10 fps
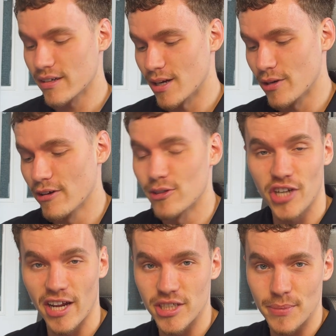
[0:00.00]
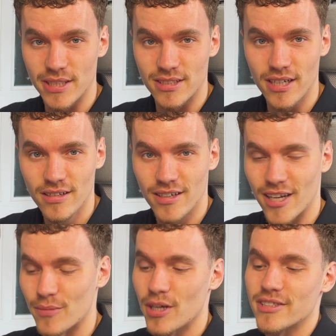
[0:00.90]
I'm going on ChatGPT and
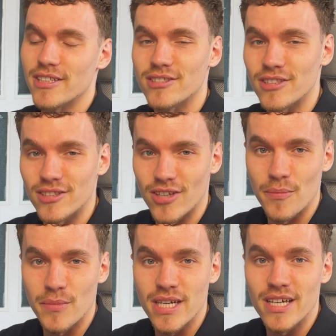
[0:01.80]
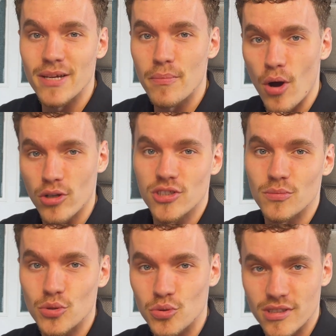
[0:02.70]
I'm asking it to design me an
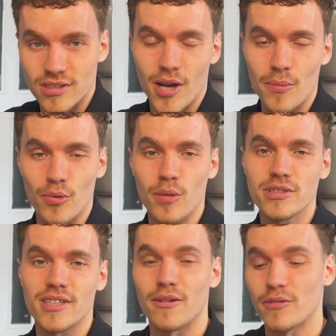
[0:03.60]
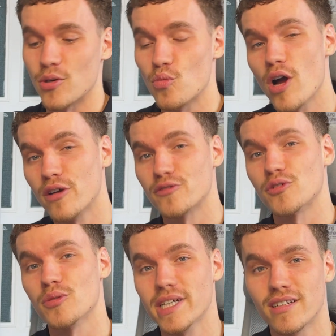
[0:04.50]
impossible design prompt, and I'm going to work
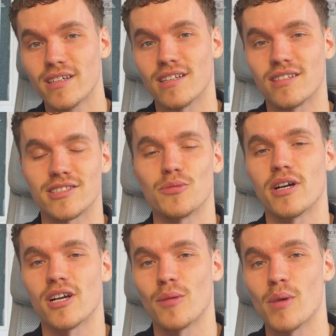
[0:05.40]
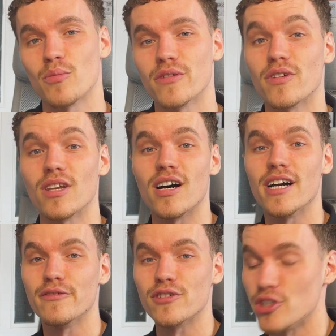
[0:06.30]
through it and see what I can come up with
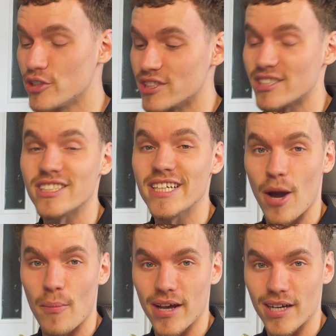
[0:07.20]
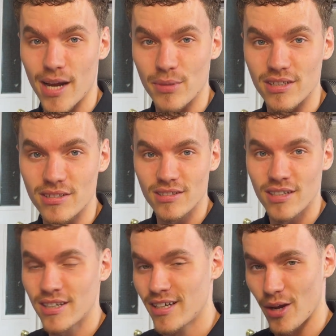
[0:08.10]
live so you can see how bad I am at this,
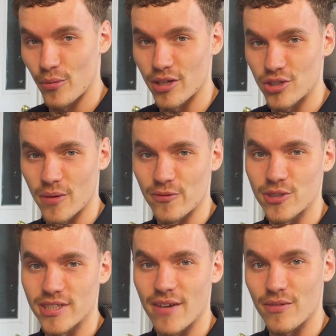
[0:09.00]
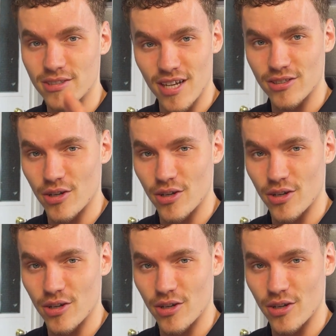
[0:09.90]
and we're going to jump through it together. So let's go